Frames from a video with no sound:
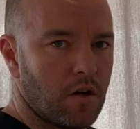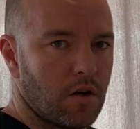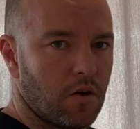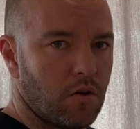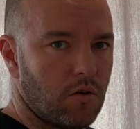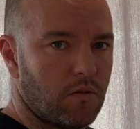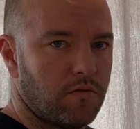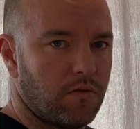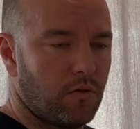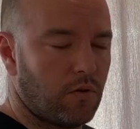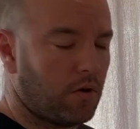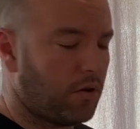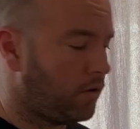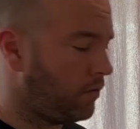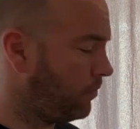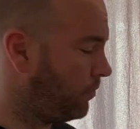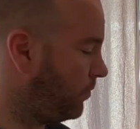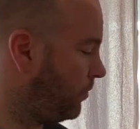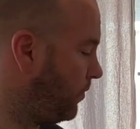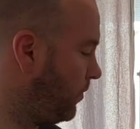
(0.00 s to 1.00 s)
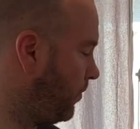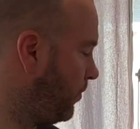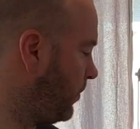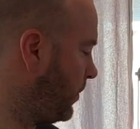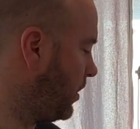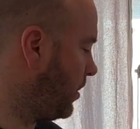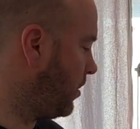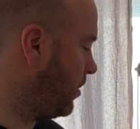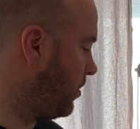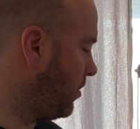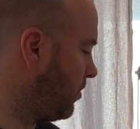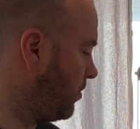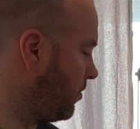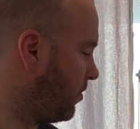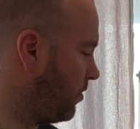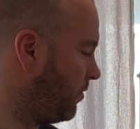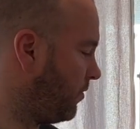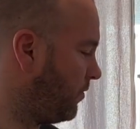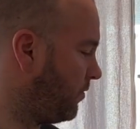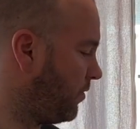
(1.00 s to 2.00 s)
look for.
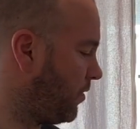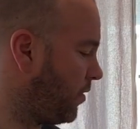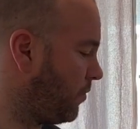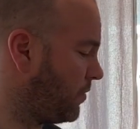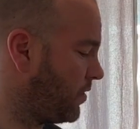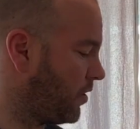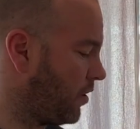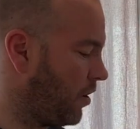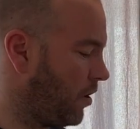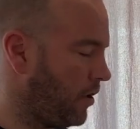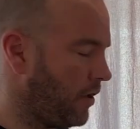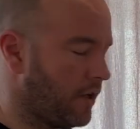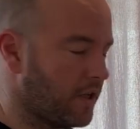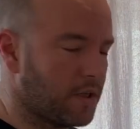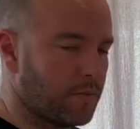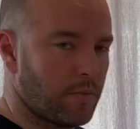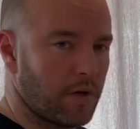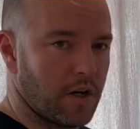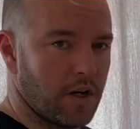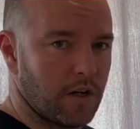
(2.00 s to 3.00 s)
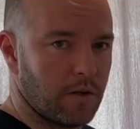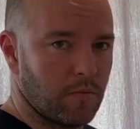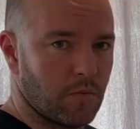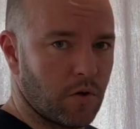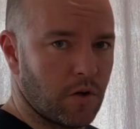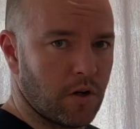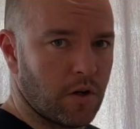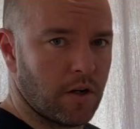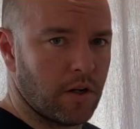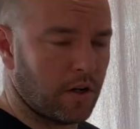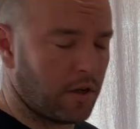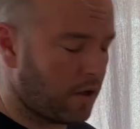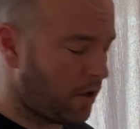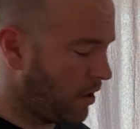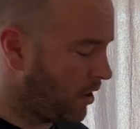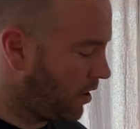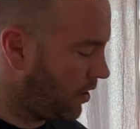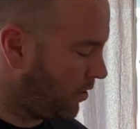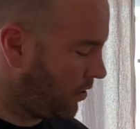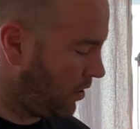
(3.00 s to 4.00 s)
So I'm slowly expanding my
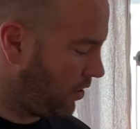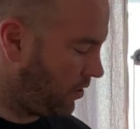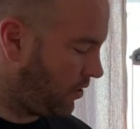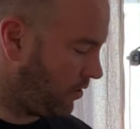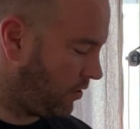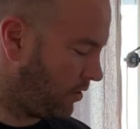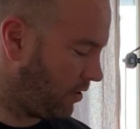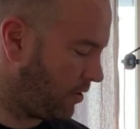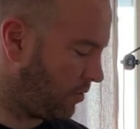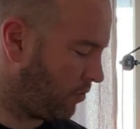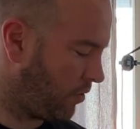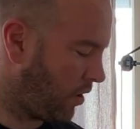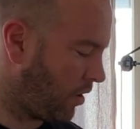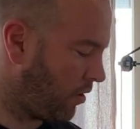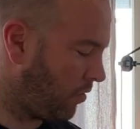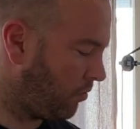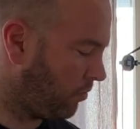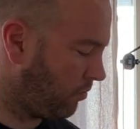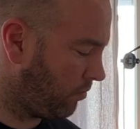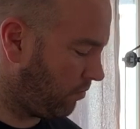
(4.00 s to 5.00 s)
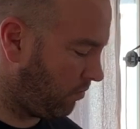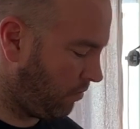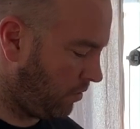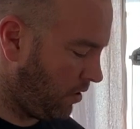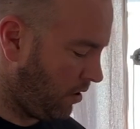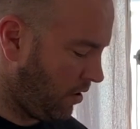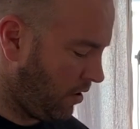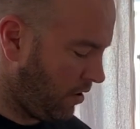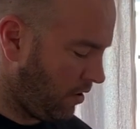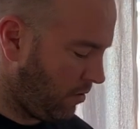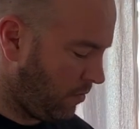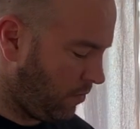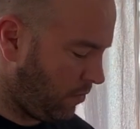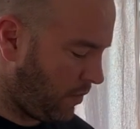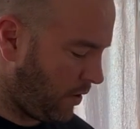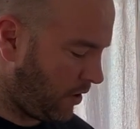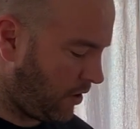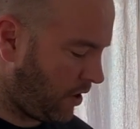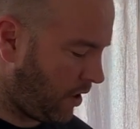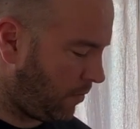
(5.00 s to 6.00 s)
niches as well.
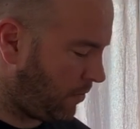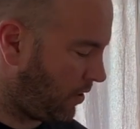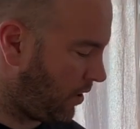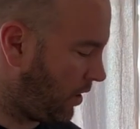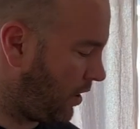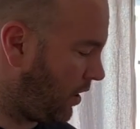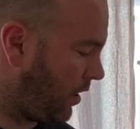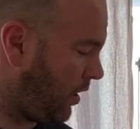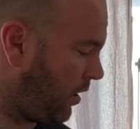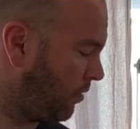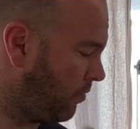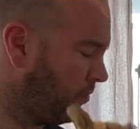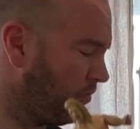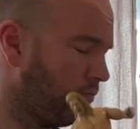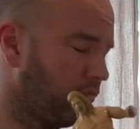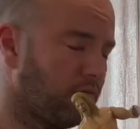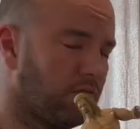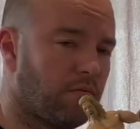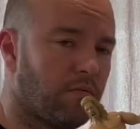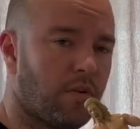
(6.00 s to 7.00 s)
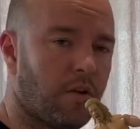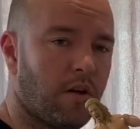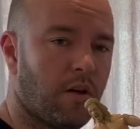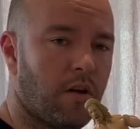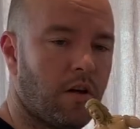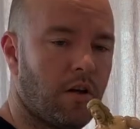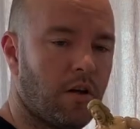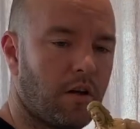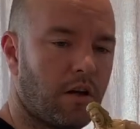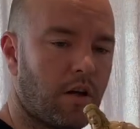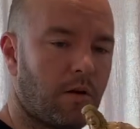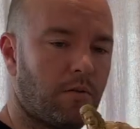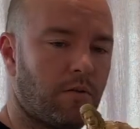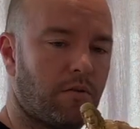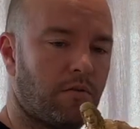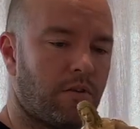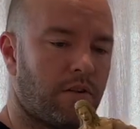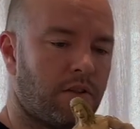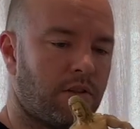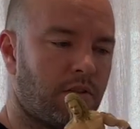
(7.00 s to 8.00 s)
Picked up today a couple of
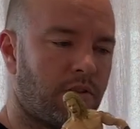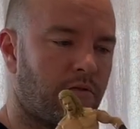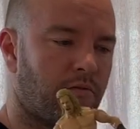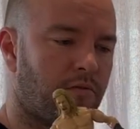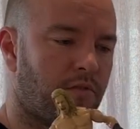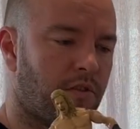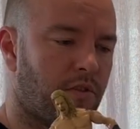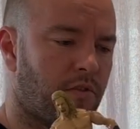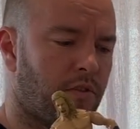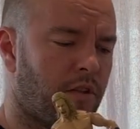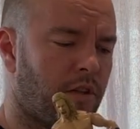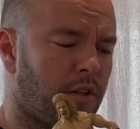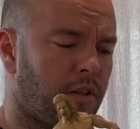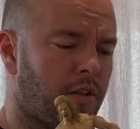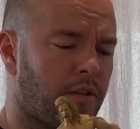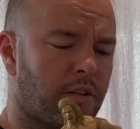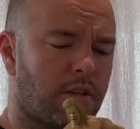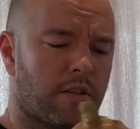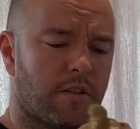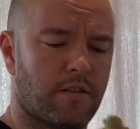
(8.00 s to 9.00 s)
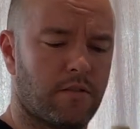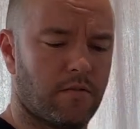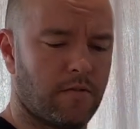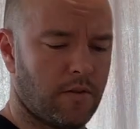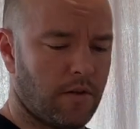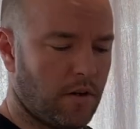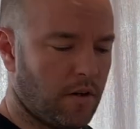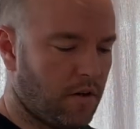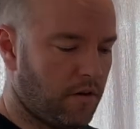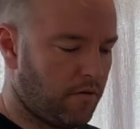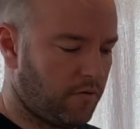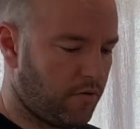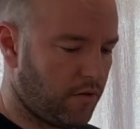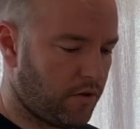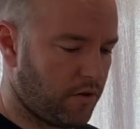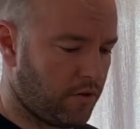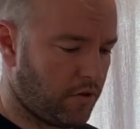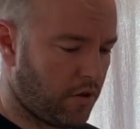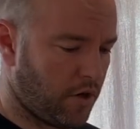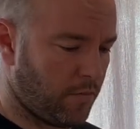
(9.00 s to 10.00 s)
wrestling figurines,
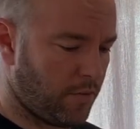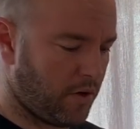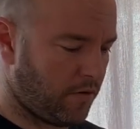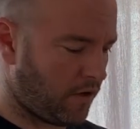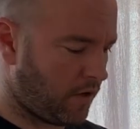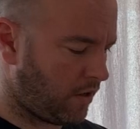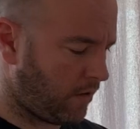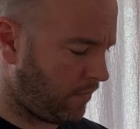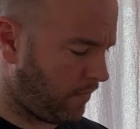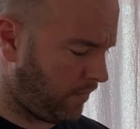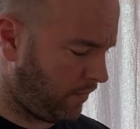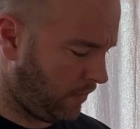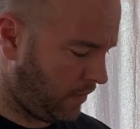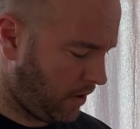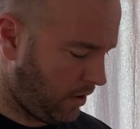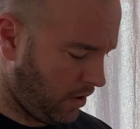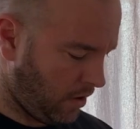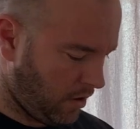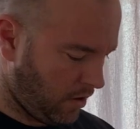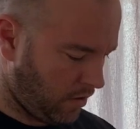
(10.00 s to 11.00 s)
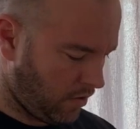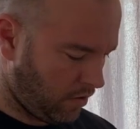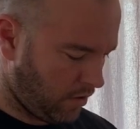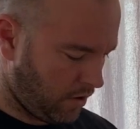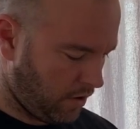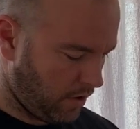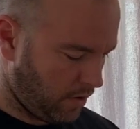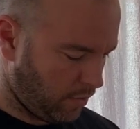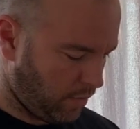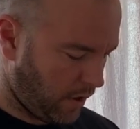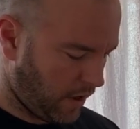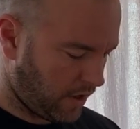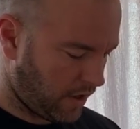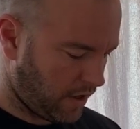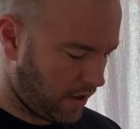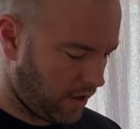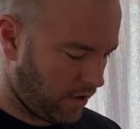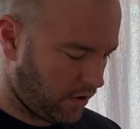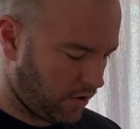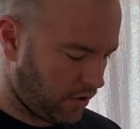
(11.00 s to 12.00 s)
first time ever, only $1
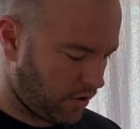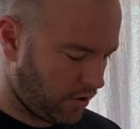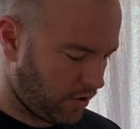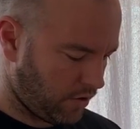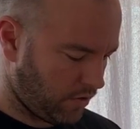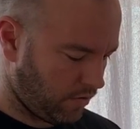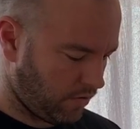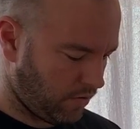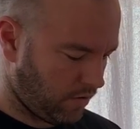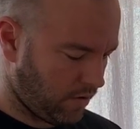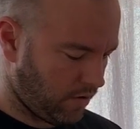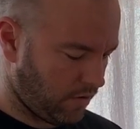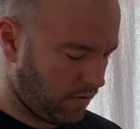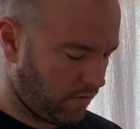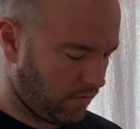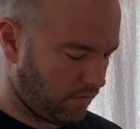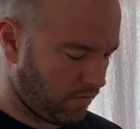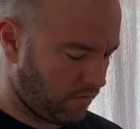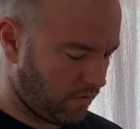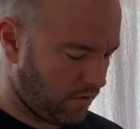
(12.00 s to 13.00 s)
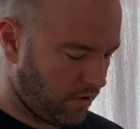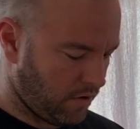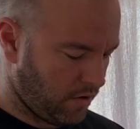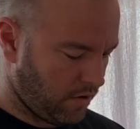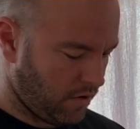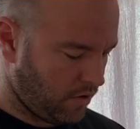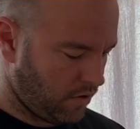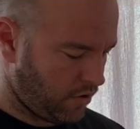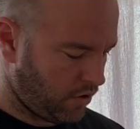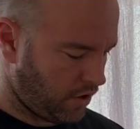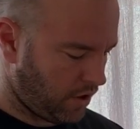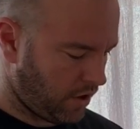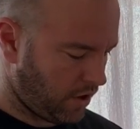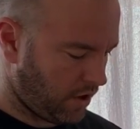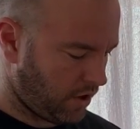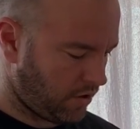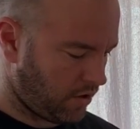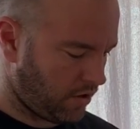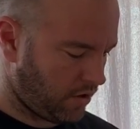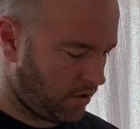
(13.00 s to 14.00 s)
each, and shout
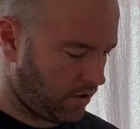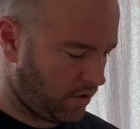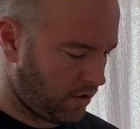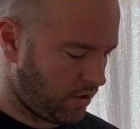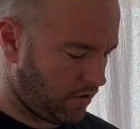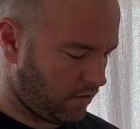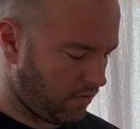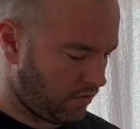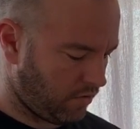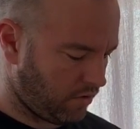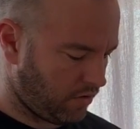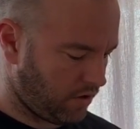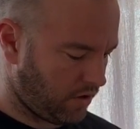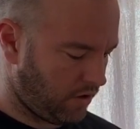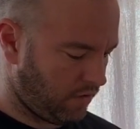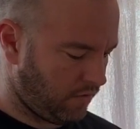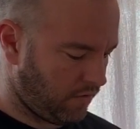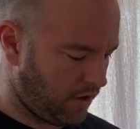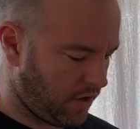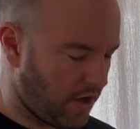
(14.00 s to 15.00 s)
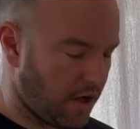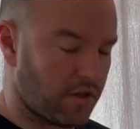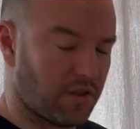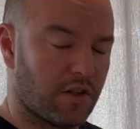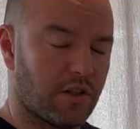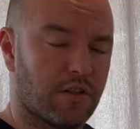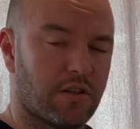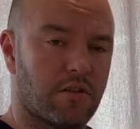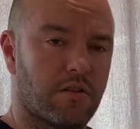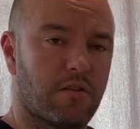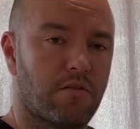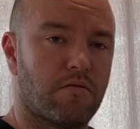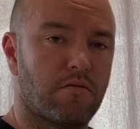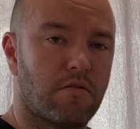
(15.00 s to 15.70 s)
out to the Aussie VHS